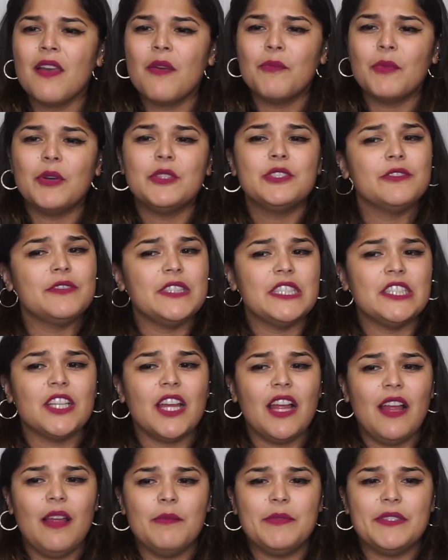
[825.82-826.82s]
Most of the
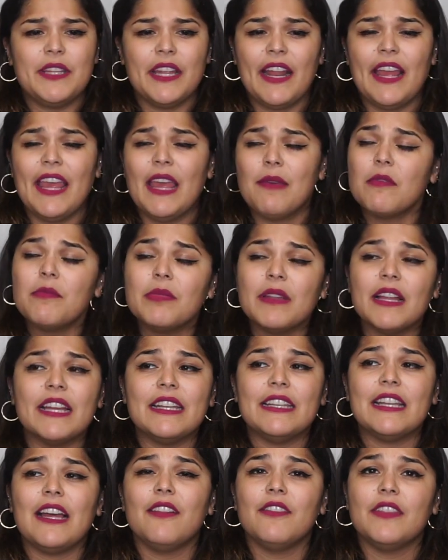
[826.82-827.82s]
jobs that I am
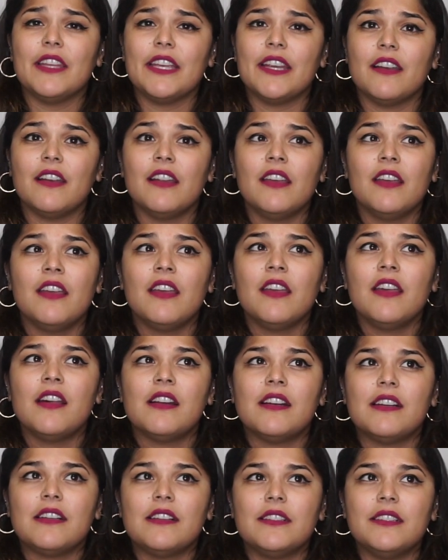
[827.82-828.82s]
applying down there,
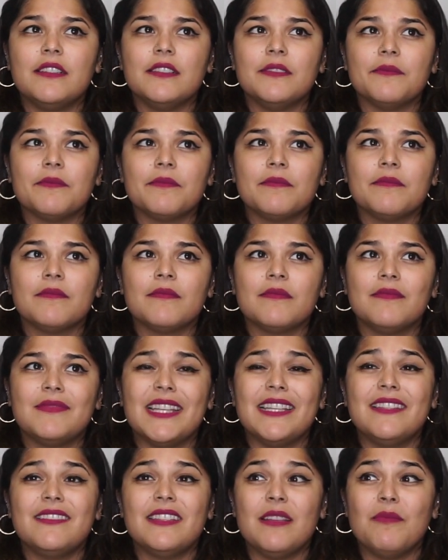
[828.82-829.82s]

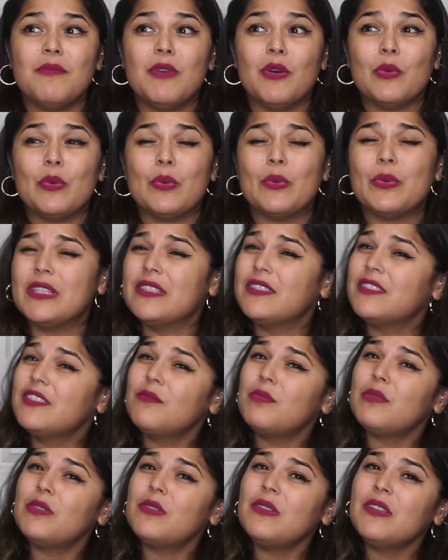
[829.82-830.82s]
they seem
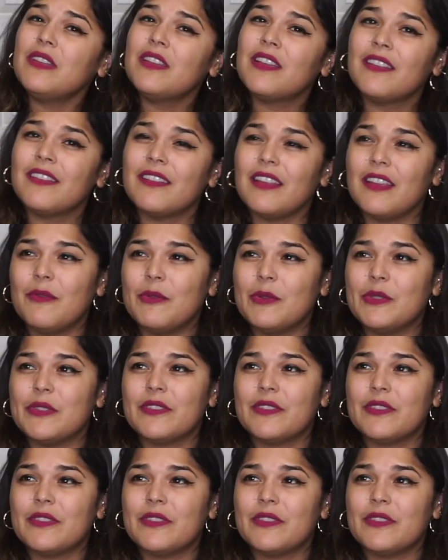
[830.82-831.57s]
reasonable. In